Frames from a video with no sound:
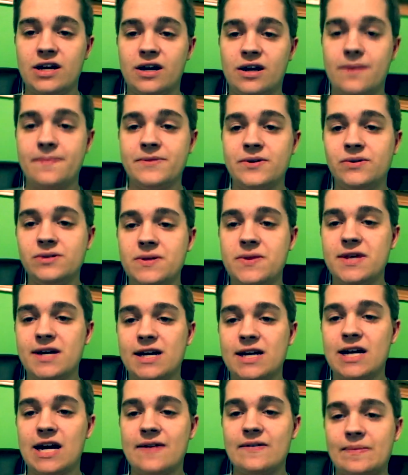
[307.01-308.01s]
Um, the only thing
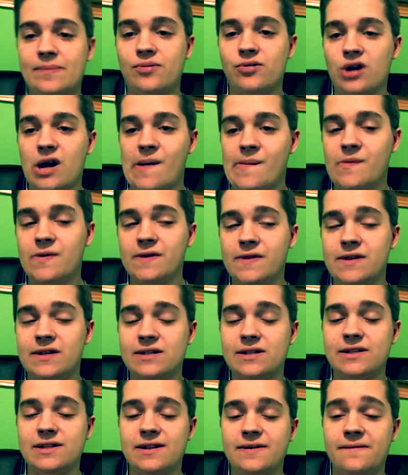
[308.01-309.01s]
I have a problem with
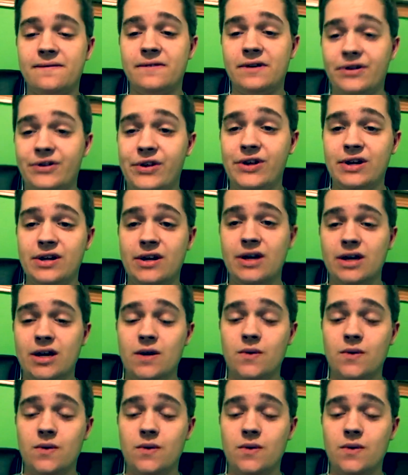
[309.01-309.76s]
is the villain